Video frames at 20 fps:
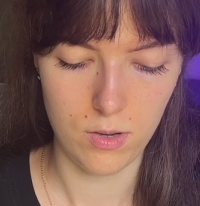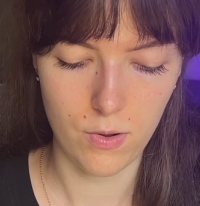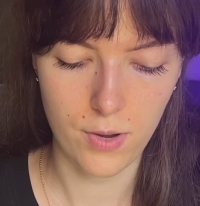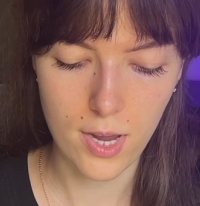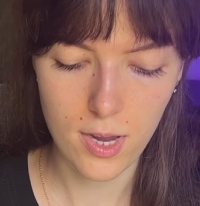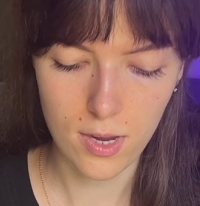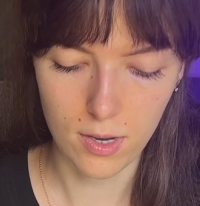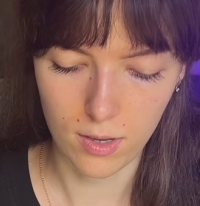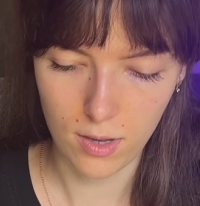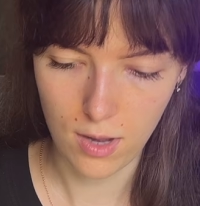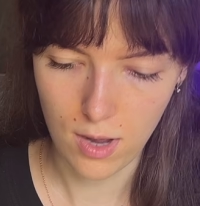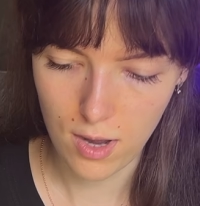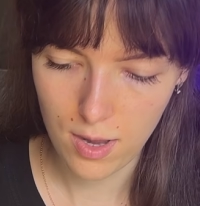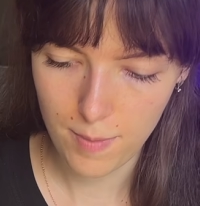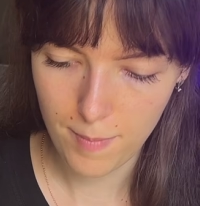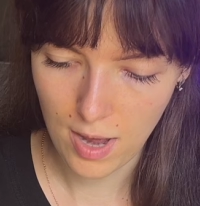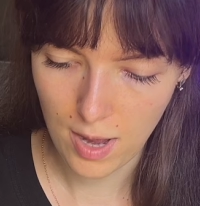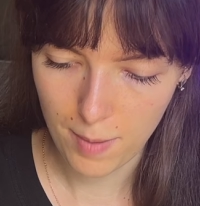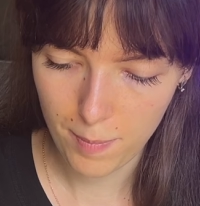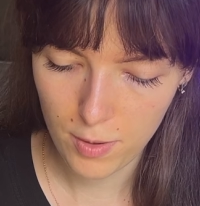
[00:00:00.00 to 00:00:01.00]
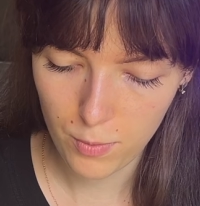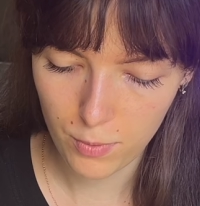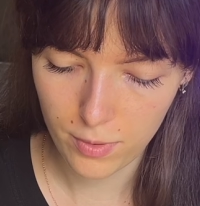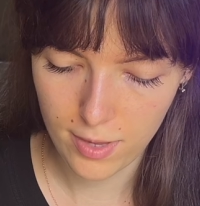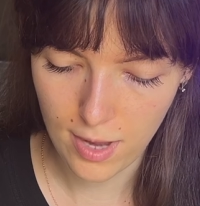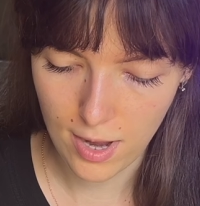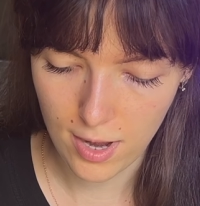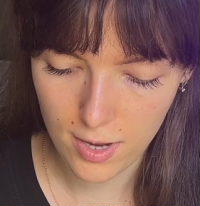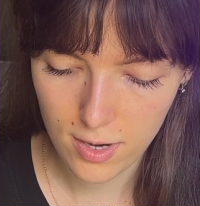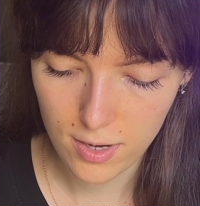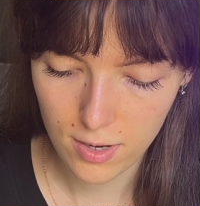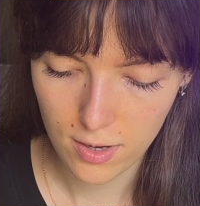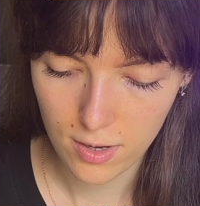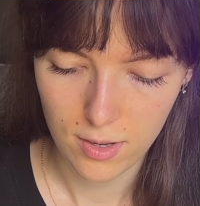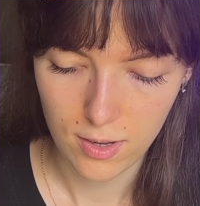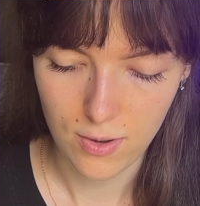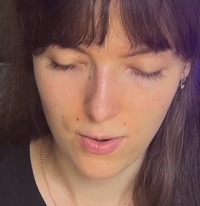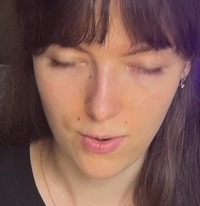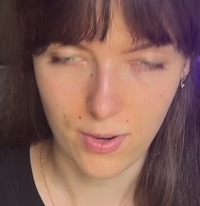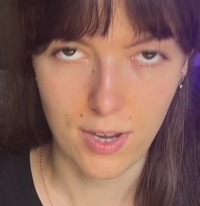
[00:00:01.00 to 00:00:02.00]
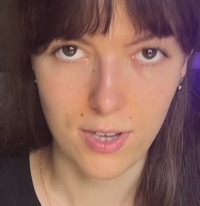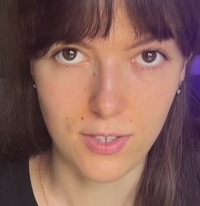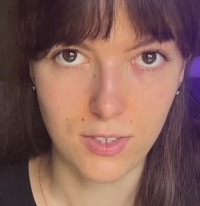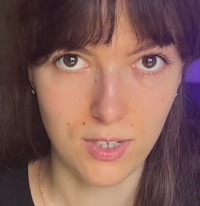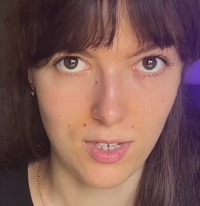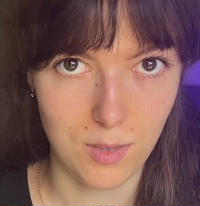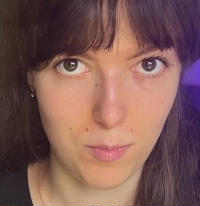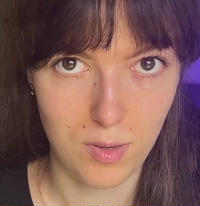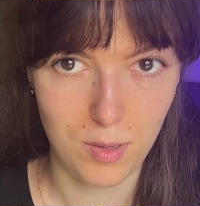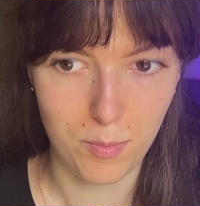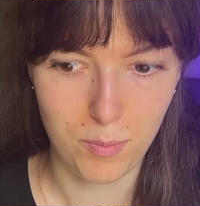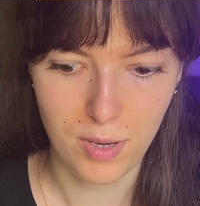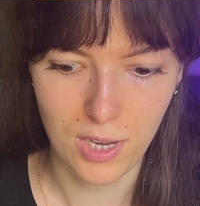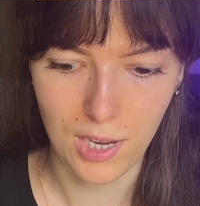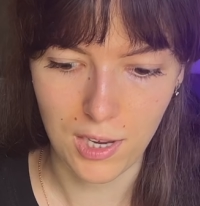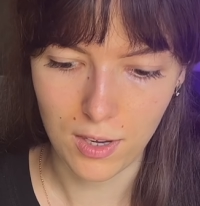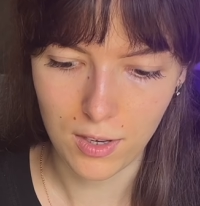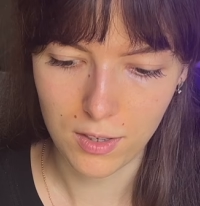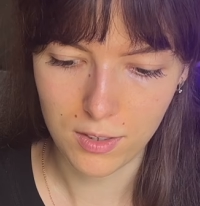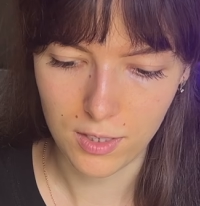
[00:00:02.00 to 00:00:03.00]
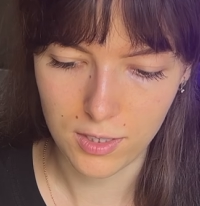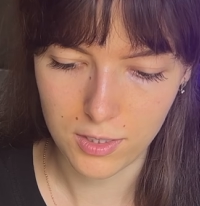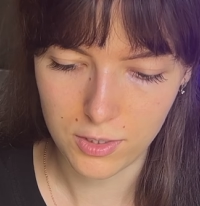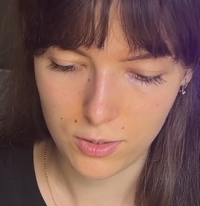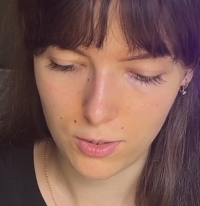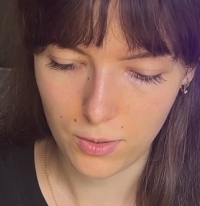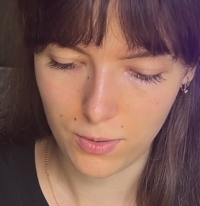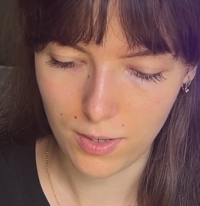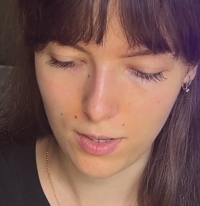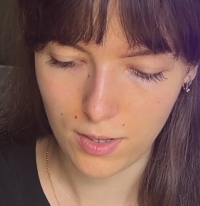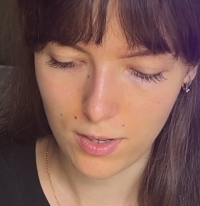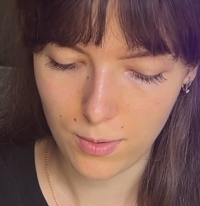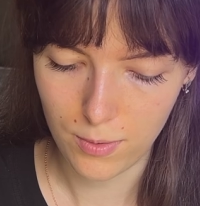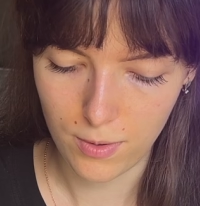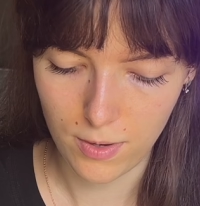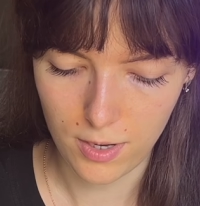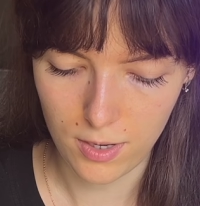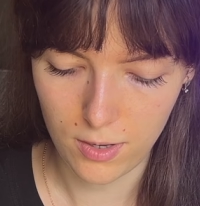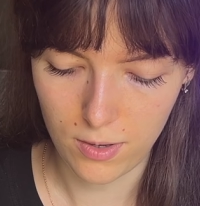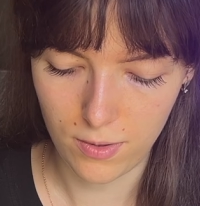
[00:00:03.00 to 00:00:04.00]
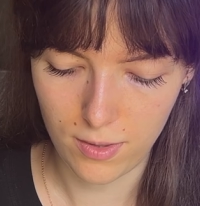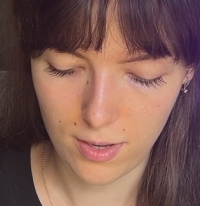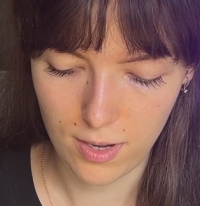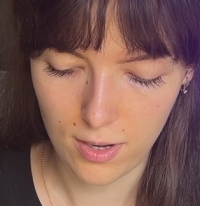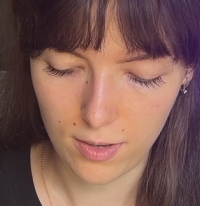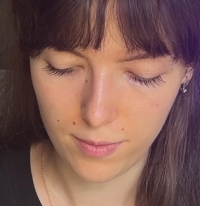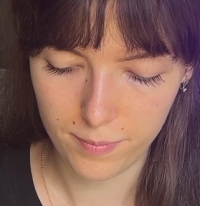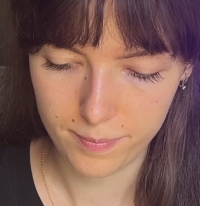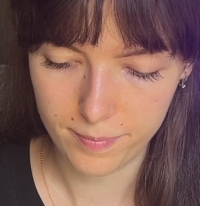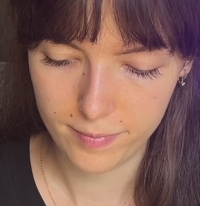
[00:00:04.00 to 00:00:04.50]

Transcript: Okay, I'm happy with that. Okay, it's gonna be a pink glazed donut. You already know that.